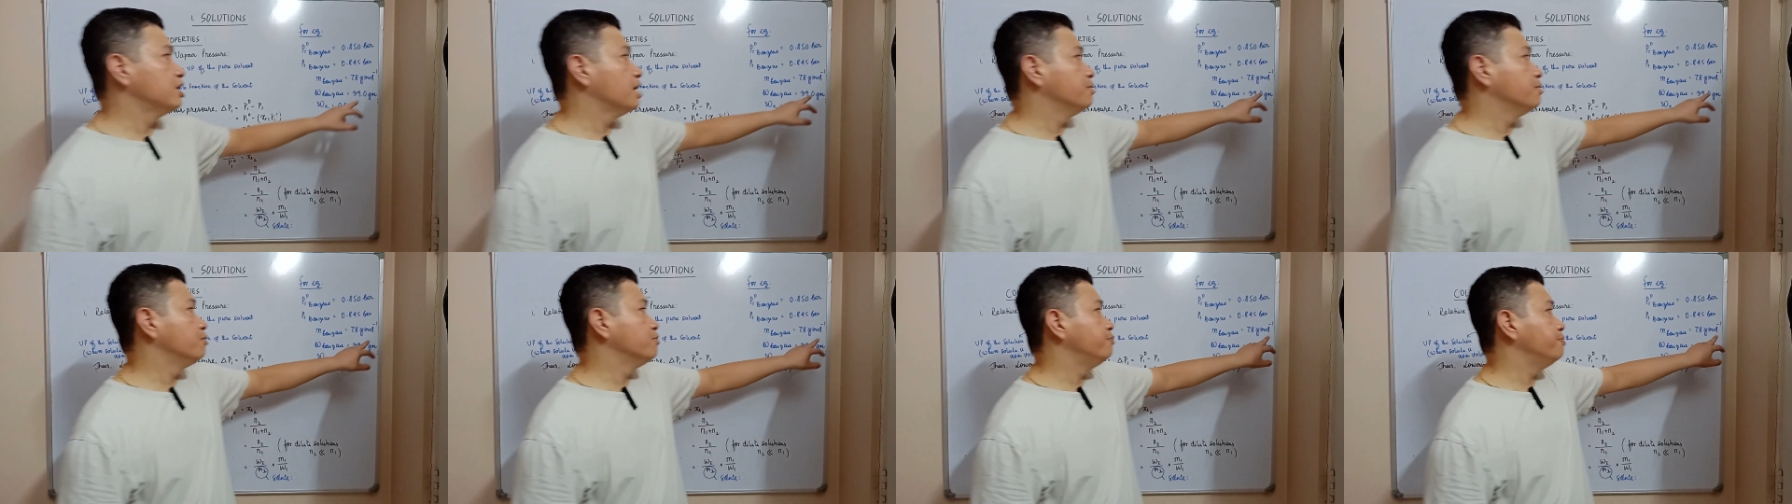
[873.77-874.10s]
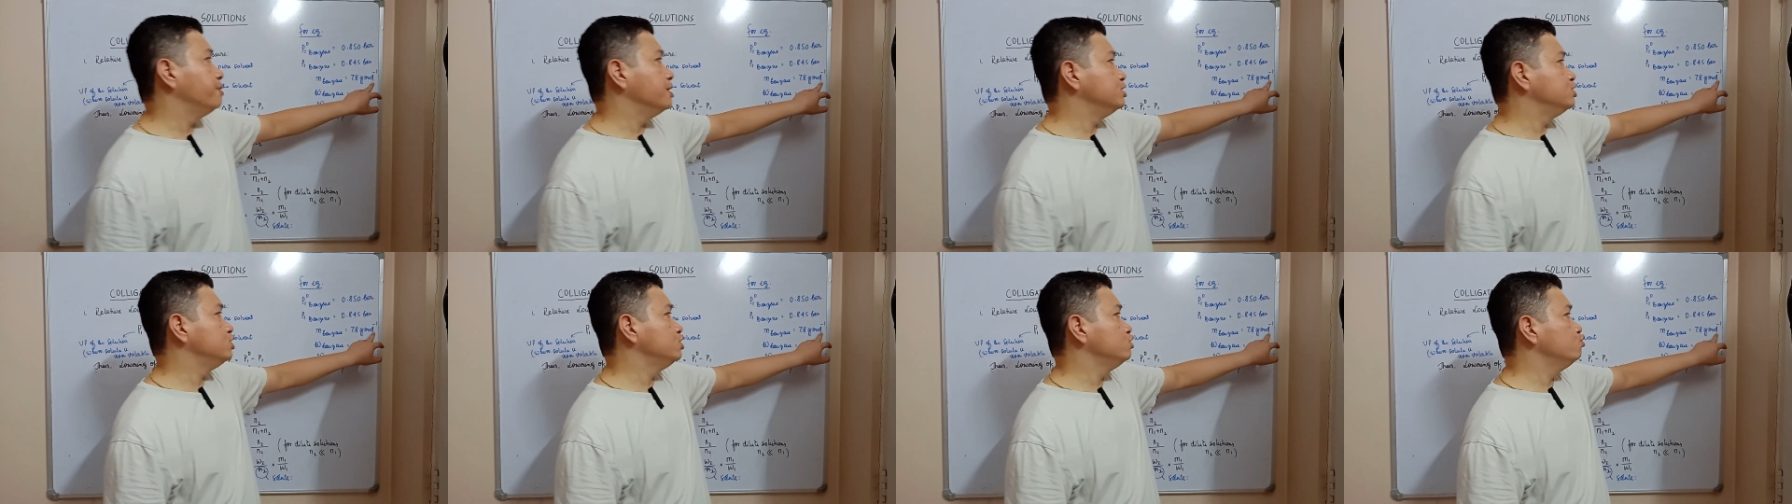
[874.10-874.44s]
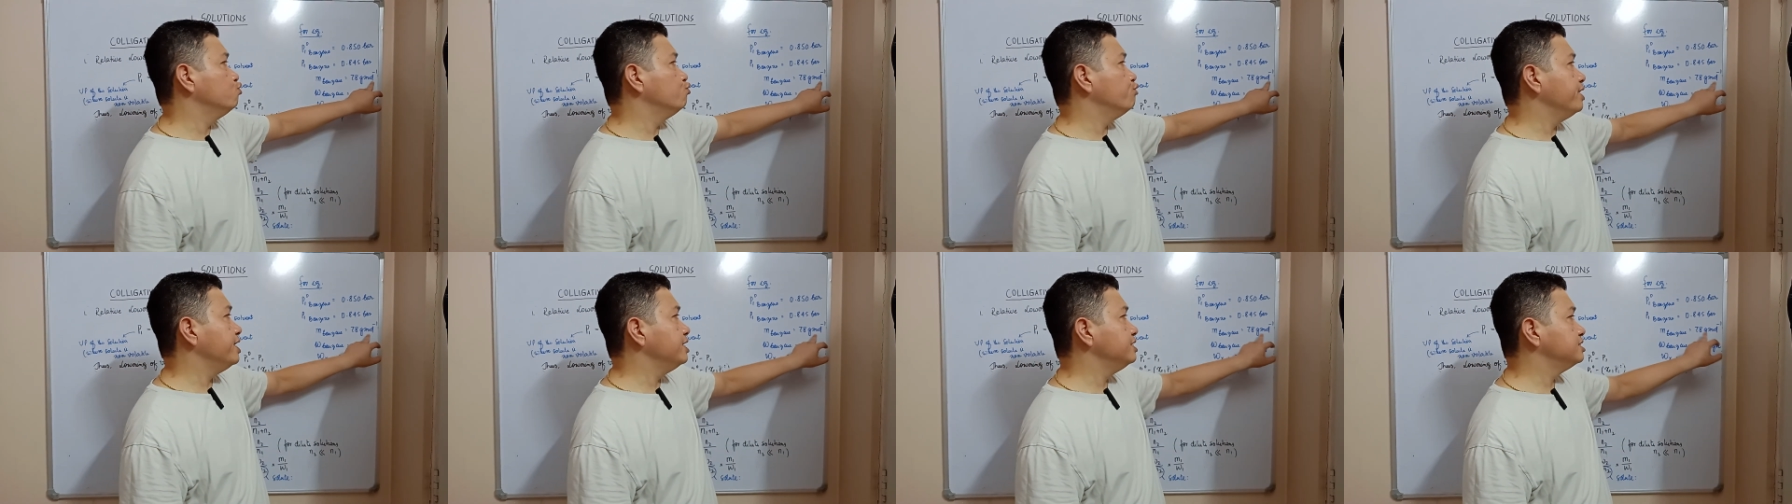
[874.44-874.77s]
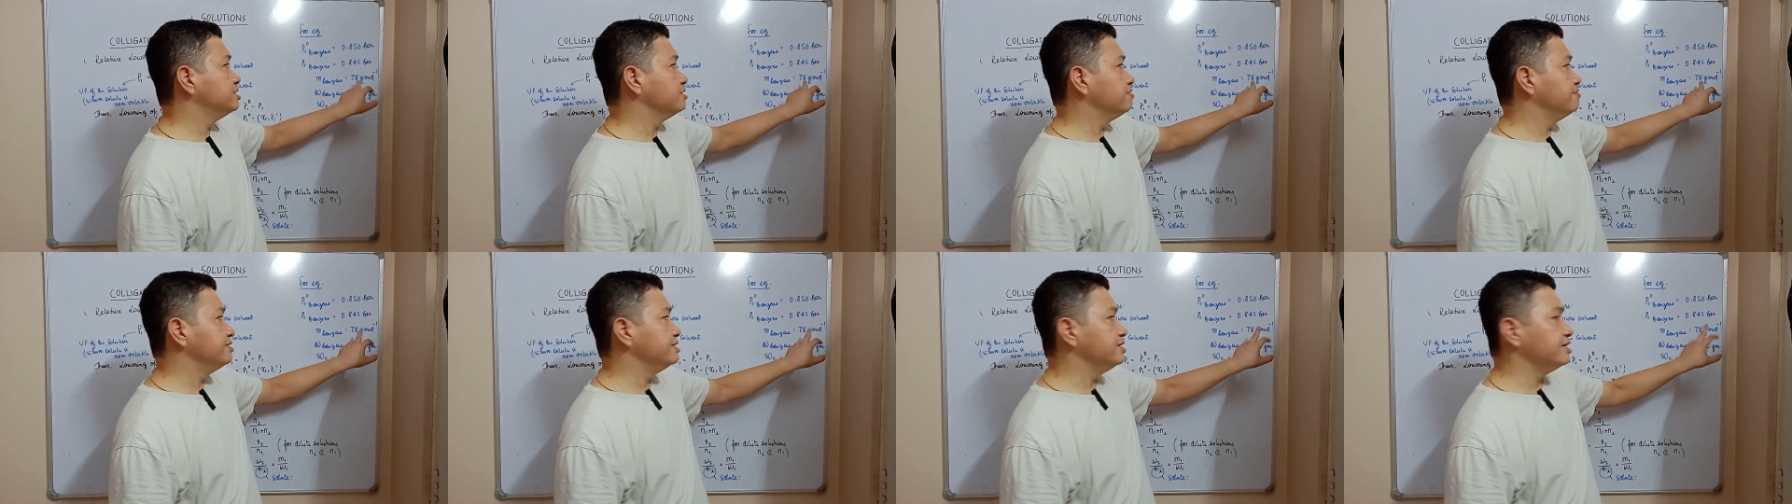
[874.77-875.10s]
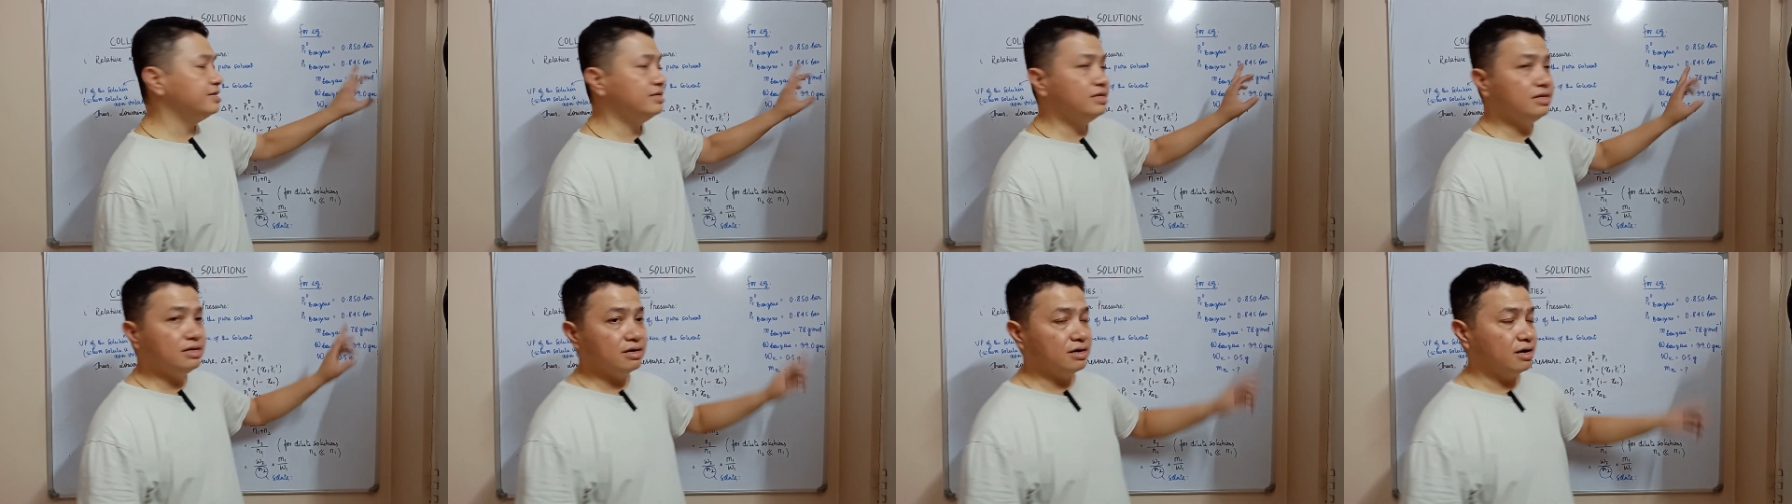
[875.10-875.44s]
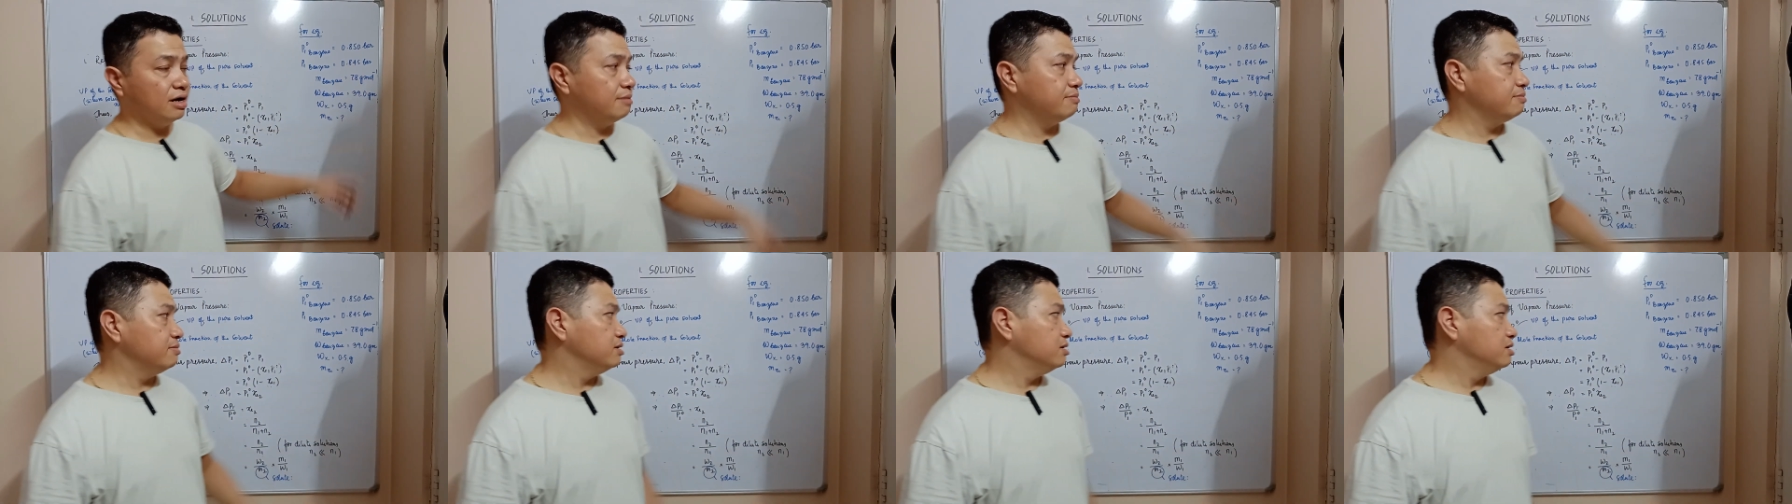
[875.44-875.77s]
gram of benzene weighs 78
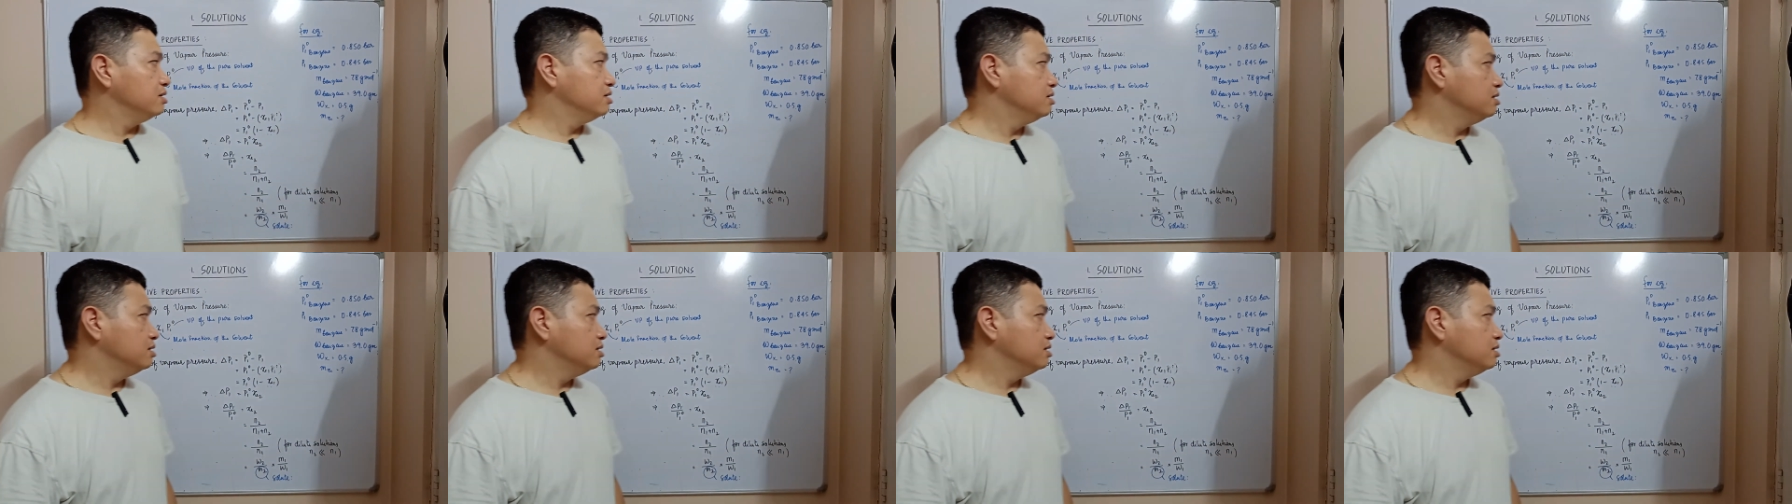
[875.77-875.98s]
gram.